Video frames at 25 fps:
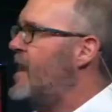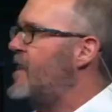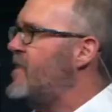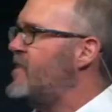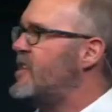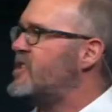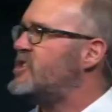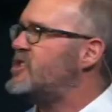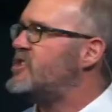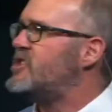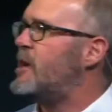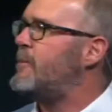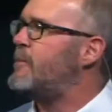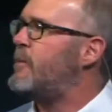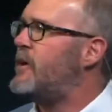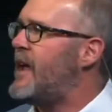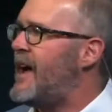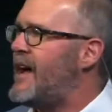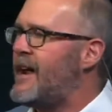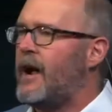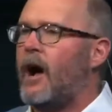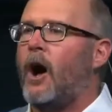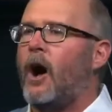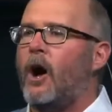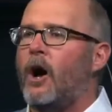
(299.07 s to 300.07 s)
And this shepherd
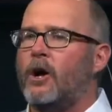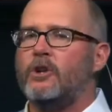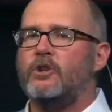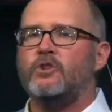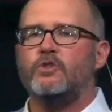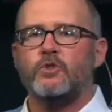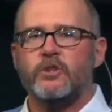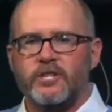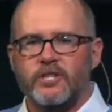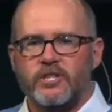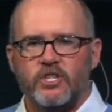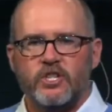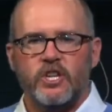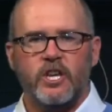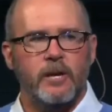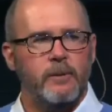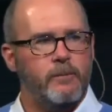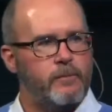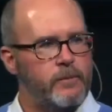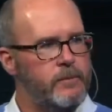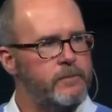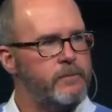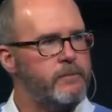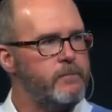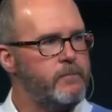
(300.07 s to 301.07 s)
had 100
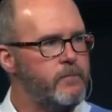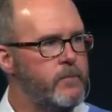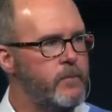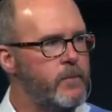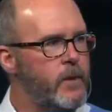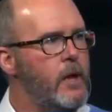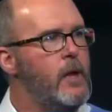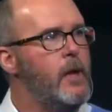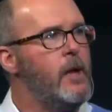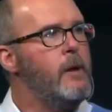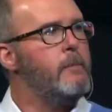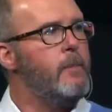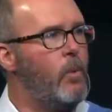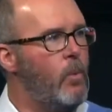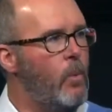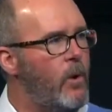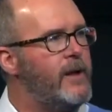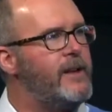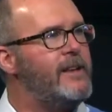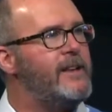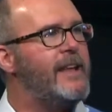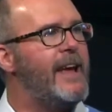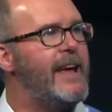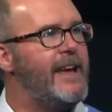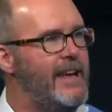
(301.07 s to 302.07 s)
sheep. But
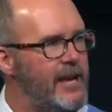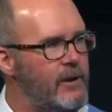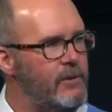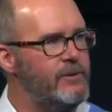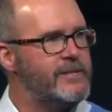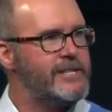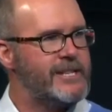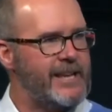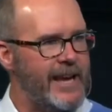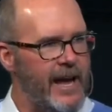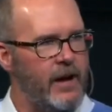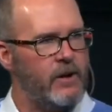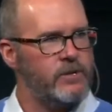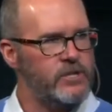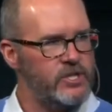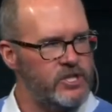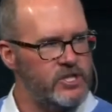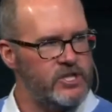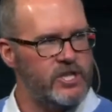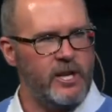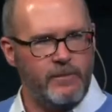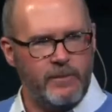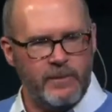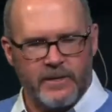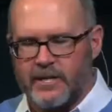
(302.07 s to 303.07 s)
one day, he was counting
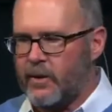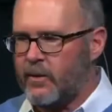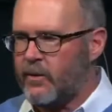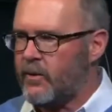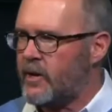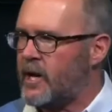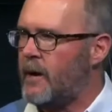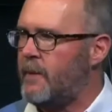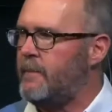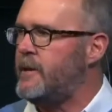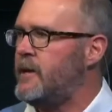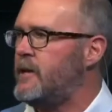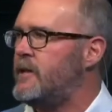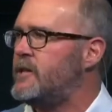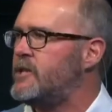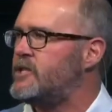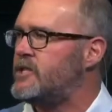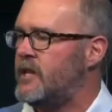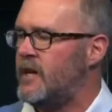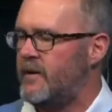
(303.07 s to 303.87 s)
sheep as they were coming to the